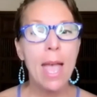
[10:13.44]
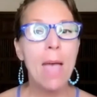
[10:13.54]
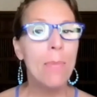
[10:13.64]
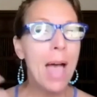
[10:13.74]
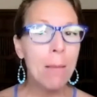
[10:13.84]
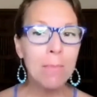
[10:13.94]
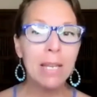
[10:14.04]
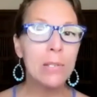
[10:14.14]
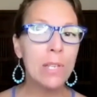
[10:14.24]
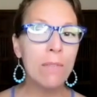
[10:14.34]
And that
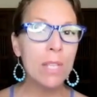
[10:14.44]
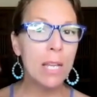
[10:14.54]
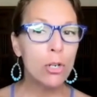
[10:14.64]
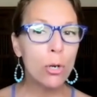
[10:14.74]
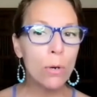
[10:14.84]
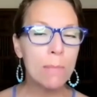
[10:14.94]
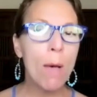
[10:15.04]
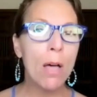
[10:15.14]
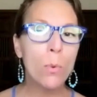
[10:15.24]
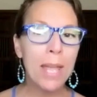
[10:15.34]
means even the insurance
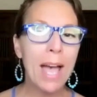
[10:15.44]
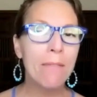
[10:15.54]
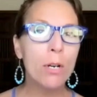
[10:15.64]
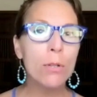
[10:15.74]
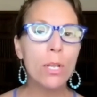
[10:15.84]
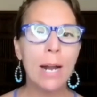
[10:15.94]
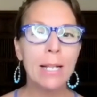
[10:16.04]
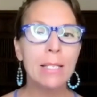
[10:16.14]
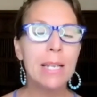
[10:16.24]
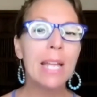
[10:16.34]
model we have here in the
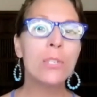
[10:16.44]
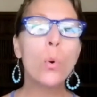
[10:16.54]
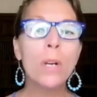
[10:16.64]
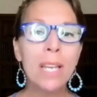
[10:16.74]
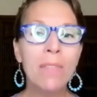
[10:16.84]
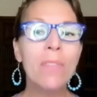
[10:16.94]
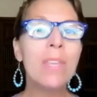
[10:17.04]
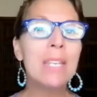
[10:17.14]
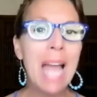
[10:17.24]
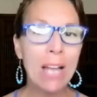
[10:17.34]
United States, or even the
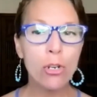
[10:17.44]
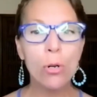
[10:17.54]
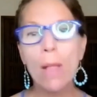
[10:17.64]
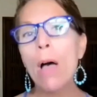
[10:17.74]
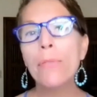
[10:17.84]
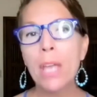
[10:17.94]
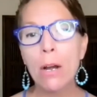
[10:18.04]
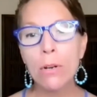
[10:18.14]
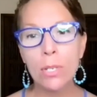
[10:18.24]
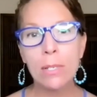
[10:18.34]
national
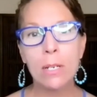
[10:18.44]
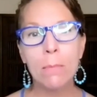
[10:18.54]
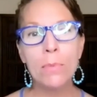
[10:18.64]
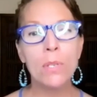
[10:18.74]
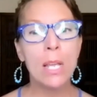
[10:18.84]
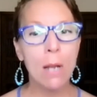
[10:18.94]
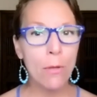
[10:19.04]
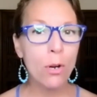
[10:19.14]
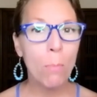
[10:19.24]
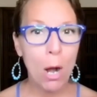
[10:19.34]
healthcare systems in
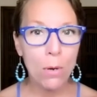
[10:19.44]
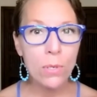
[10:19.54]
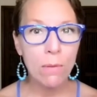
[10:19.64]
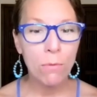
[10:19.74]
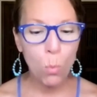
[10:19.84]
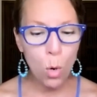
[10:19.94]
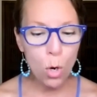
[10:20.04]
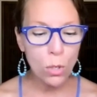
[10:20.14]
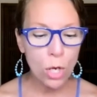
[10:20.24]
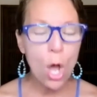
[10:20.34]
other parts of the
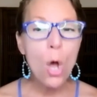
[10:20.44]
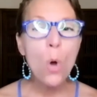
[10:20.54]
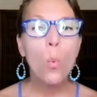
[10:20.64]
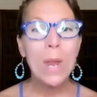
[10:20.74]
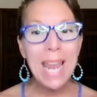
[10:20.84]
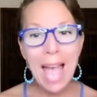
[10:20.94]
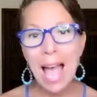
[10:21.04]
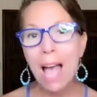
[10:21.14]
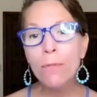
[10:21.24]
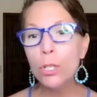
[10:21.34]
world. We
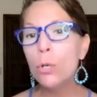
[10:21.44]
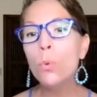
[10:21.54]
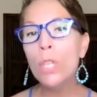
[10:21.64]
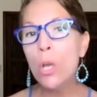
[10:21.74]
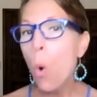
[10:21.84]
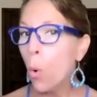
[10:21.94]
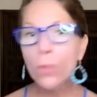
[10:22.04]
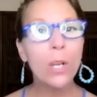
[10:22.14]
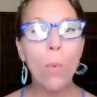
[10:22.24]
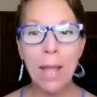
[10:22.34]
have to, the
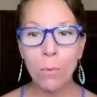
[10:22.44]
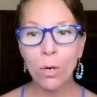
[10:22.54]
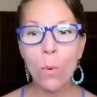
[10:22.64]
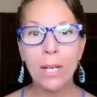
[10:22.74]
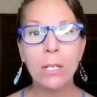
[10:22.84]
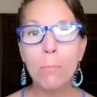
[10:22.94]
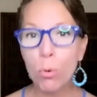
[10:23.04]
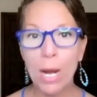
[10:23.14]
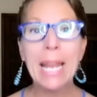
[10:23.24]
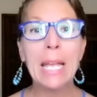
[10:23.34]
only way we're going to
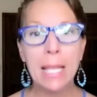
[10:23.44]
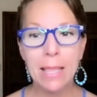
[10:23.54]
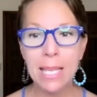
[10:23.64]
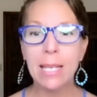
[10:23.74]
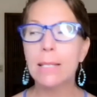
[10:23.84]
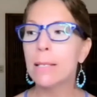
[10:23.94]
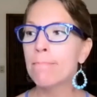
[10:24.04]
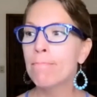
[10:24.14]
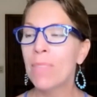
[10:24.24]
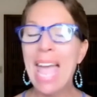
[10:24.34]
break these
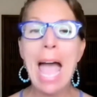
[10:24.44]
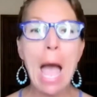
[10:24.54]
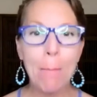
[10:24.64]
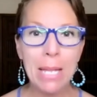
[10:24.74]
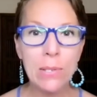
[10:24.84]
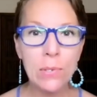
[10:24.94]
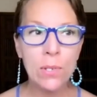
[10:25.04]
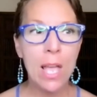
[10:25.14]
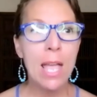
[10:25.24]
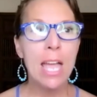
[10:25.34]
habits
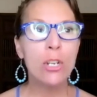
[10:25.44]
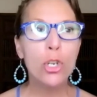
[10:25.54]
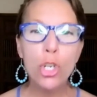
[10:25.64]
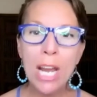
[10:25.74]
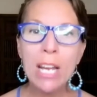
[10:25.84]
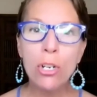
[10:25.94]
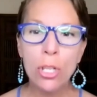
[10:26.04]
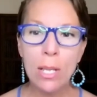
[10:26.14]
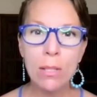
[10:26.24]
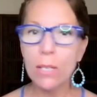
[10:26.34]
and change
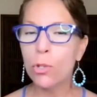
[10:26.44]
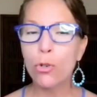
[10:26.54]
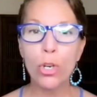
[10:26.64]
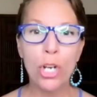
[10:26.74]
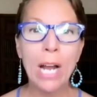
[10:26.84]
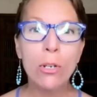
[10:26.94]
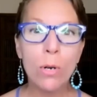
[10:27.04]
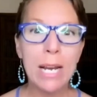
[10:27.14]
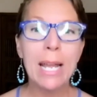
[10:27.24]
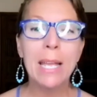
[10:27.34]
this
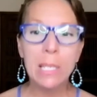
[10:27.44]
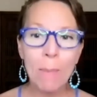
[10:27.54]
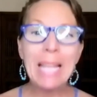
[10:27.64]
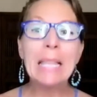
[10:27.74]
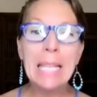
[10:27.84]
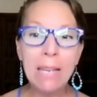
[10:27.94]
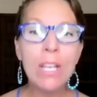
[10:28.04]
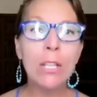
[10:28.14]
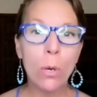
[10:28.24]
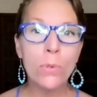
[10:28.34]
trajectory is by
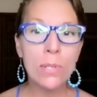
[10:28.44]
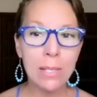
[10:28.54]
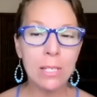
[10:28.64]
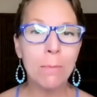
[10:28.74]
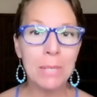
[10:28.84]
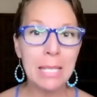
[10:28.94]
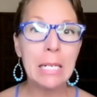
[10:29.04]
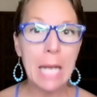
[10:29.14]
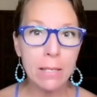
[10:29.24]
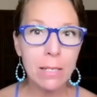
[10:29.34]
leaving those systems in the
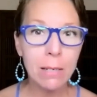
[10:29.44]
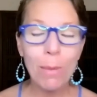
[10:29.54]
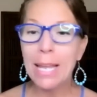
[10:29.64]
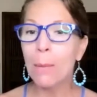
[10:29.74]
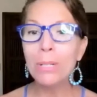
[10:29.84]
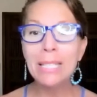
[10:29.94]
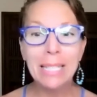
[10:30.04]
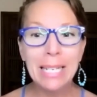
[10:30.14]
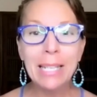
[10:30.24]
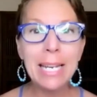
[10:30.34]
dust, by
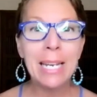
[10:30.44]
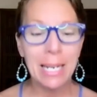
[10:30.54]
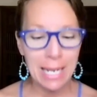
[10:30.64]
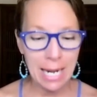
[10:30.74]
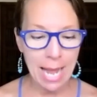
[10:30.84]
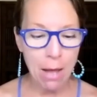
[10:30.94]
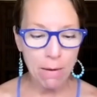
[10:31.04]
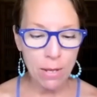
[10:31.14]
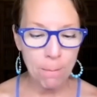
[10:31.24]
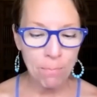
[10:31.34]
completely getting out of
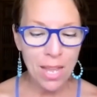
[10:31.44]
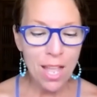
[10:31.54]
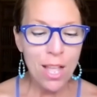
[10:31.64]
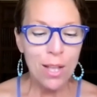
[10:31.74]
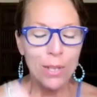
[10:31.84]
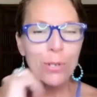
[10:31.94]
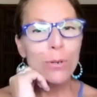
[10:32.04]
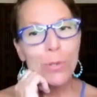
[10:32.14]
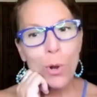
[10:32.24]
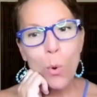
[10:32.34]
them. So
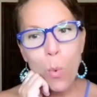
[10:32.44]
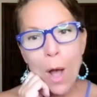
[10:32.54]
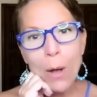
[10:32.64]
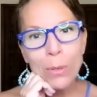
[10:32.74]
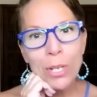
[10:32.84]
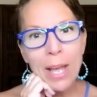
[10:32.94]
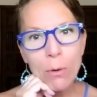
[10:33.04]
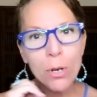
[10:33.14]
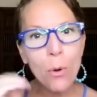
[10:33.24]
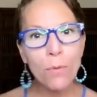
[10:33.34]
there's a quote, I
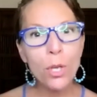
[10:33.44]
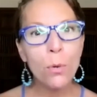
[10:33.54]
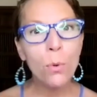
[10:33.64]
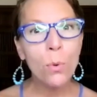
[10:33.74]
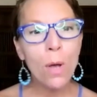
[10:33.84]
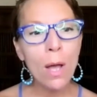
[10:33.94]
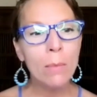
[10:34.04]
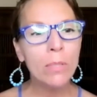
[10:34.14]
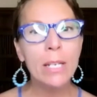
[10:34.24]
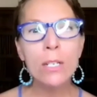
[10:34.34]
don't know if you,
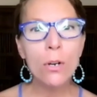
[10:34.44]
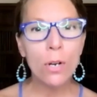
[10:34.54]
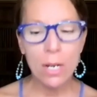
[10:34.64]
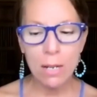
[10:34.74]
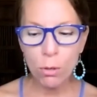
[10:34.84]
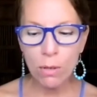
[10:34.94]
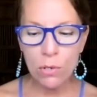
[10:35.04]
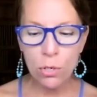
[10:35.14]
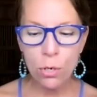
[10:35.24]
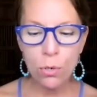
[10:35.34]
Linda, or any of your
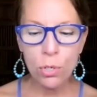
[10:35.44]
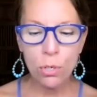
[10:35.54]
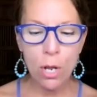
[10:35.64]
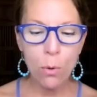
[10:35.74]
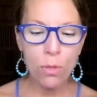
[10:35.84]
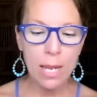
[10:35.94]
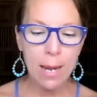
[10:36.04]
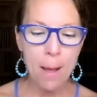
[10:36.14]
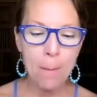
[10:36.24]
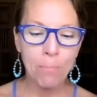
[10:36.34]
listeners know the
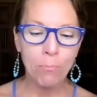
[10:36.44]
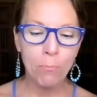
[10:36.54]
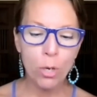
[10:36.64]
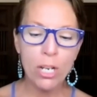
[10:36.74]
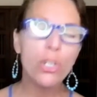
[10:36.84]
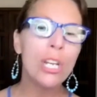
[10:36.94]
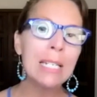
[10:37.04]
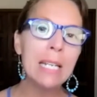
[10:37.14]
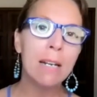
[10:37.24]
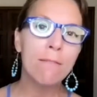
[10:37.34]
British
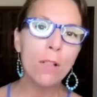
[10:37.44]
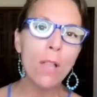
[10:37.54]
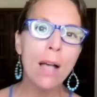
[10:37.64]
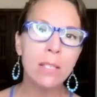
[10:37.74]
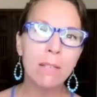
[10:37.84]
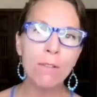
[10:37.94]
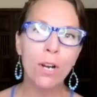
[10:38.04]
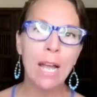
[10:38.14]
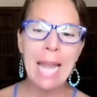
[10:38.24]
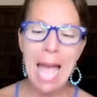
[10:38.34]
Indian
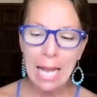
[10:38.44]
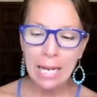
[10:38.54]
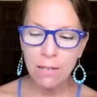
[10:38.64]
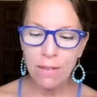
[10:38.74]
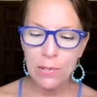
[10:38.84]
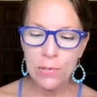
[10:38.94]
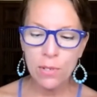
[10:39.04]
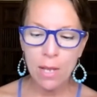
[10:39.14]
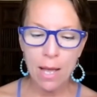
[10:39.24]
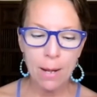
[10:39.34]
philosopher and activist,
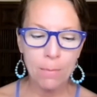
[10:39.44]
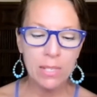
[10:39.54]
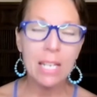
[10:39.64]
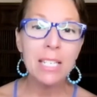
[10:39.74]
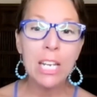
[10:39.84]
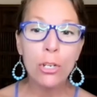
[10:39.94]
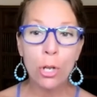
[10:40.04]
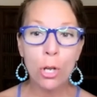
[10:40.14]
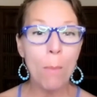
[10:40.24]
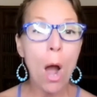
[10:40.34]
Satish
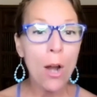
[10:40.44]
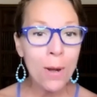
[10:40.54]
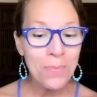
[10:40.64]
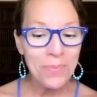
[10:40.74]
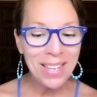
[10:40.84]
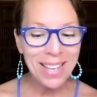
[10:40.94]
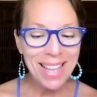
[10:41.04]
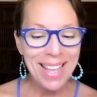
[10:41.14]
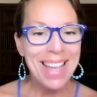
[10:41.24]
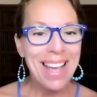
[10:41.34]
Kumar.
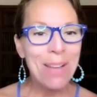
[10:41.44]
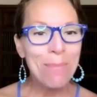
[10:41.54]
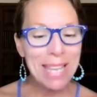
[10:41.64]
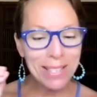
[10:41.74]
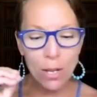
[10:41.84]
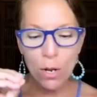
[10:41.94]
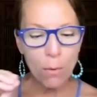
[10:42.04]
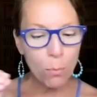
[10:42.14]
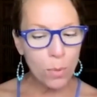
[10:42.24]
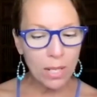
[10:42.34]
He's a
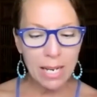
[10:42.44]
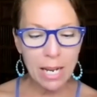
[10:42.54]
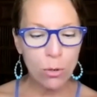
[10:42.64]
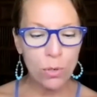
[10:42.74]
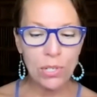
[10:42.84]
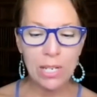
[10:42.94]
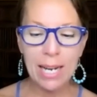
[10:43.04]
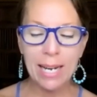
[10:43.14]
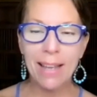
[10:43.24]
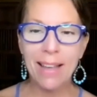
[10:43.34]
really
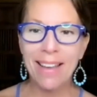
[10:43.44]
interesting